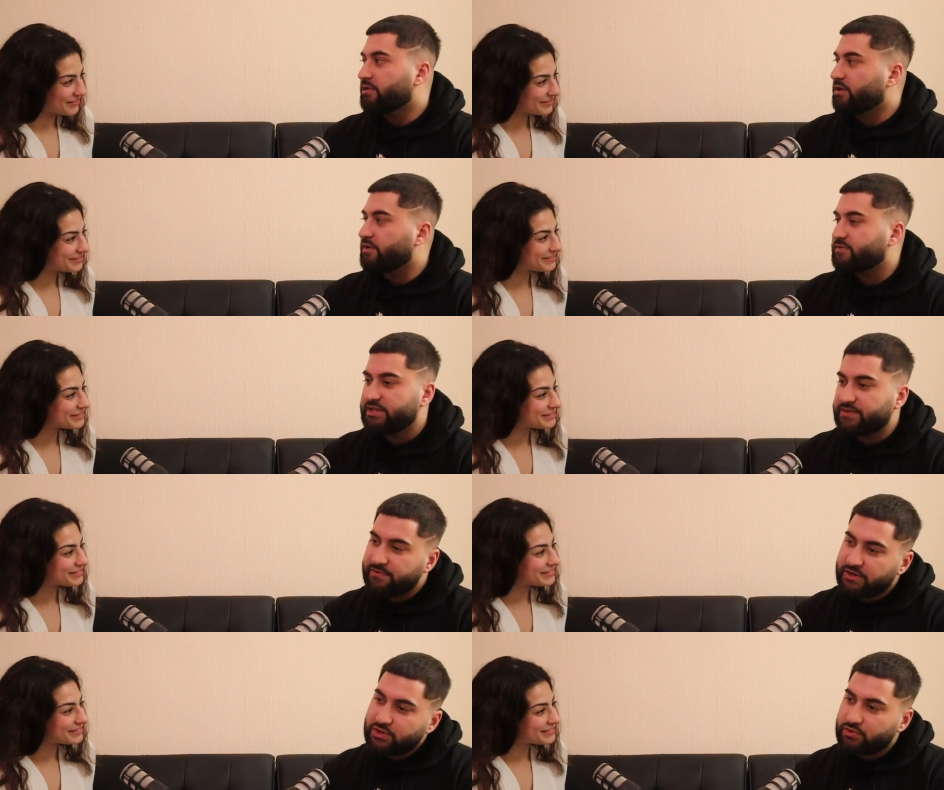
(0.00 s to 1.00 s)
Speaker 1: Yep. Volkanovski is
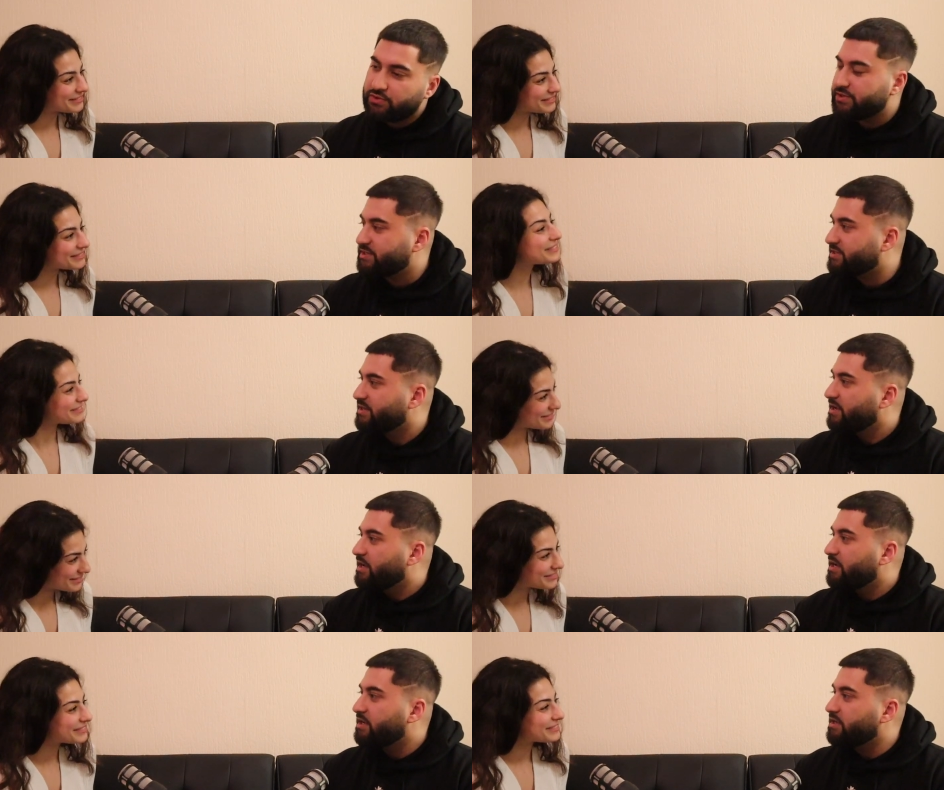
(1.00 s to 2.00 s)
very sure. He's mm-hmm.
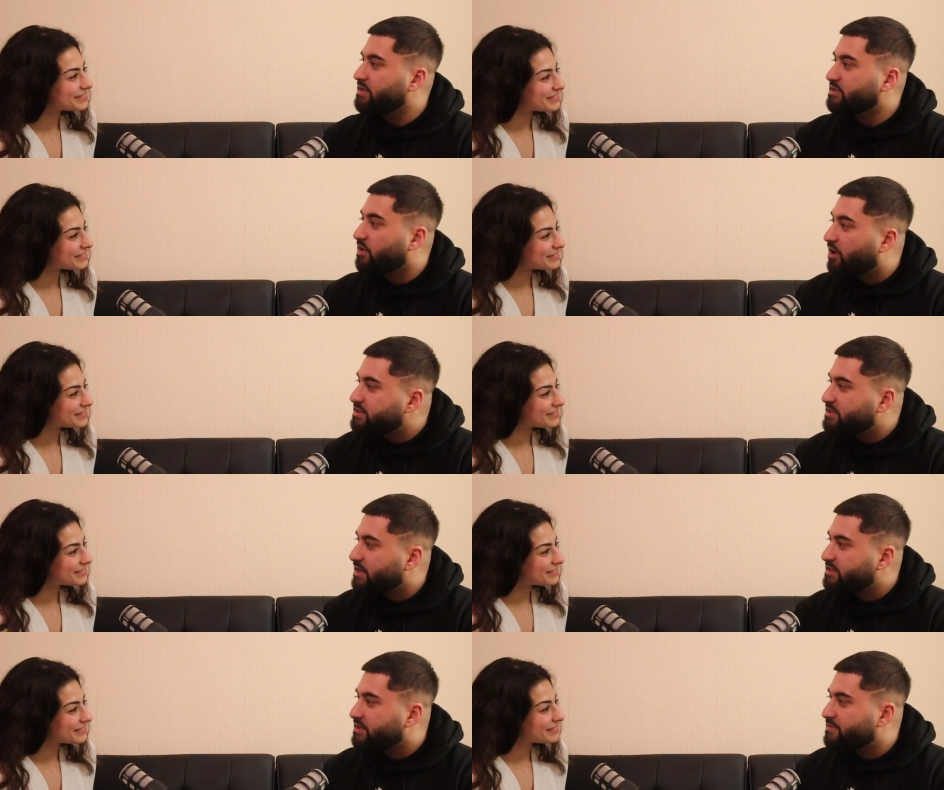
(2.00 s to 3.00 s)
he, he's hard to
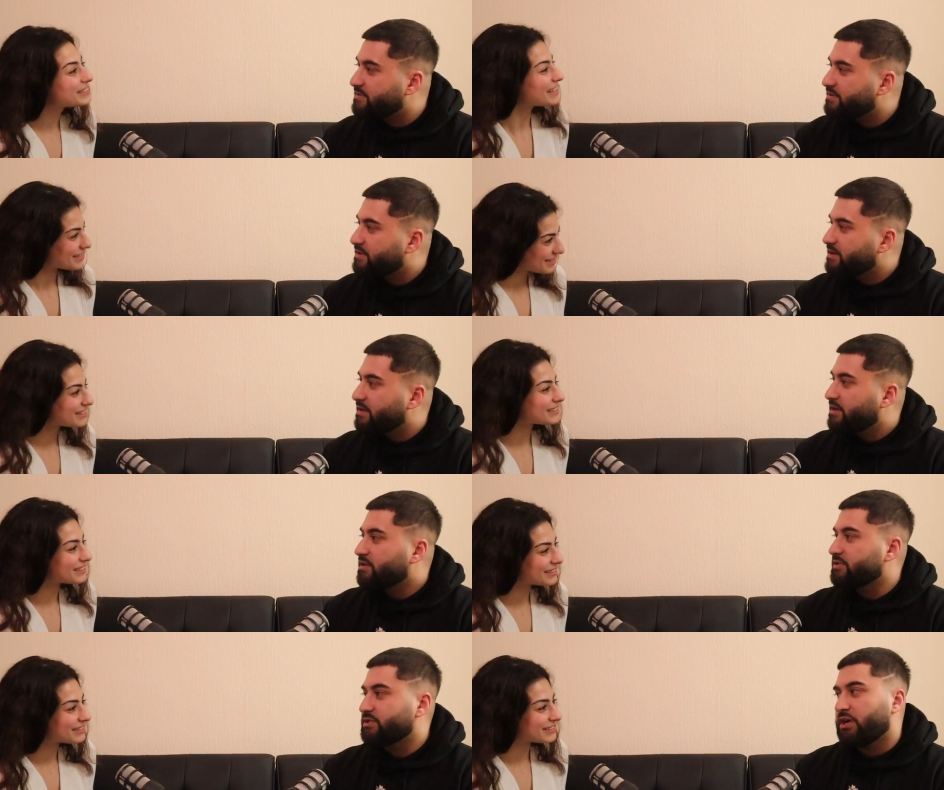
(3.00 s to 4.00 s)
take down. Yes.
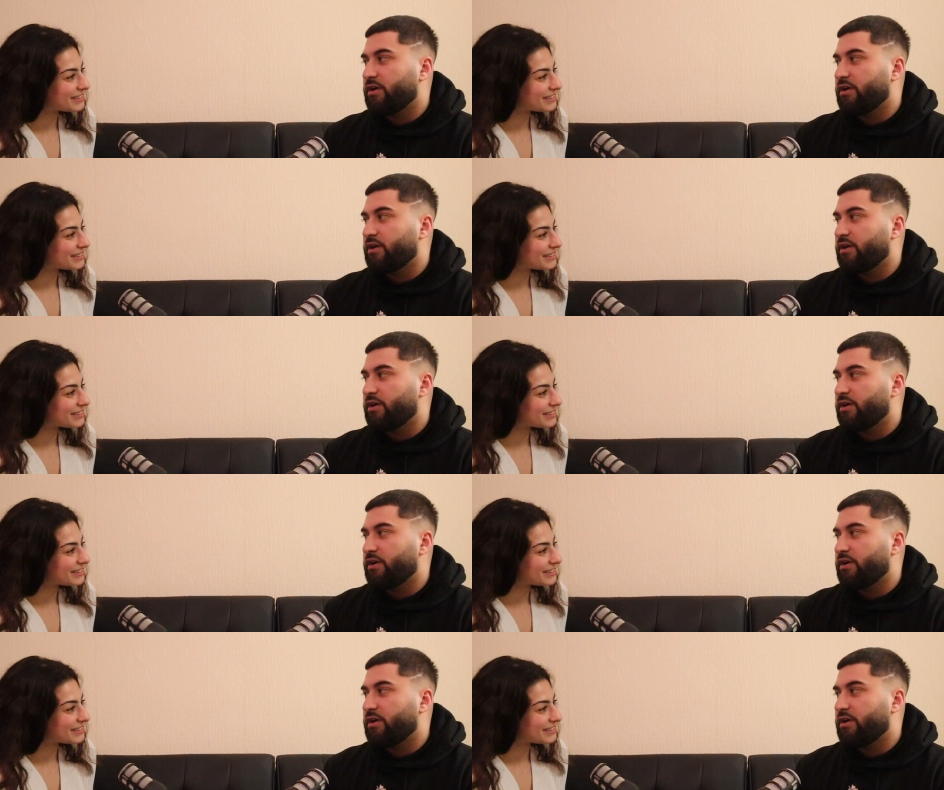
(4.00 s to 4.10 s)
Because he's